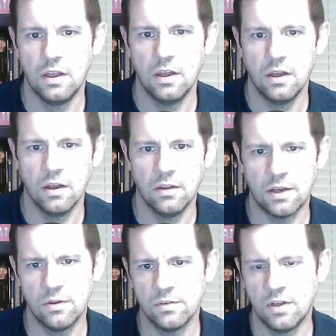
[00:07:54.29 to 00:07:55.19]
A lot of
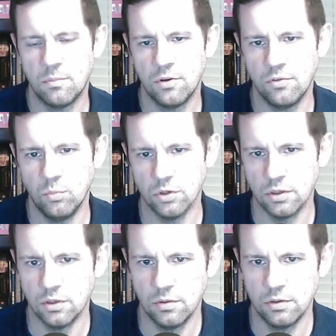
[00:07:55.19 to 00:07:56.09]
those numbers
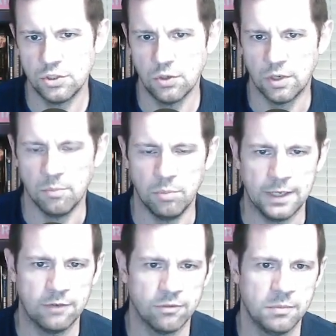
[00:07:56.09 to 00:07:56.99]
were showing up
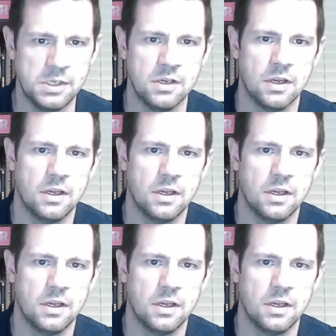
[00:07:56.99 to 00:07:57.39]
blank for me,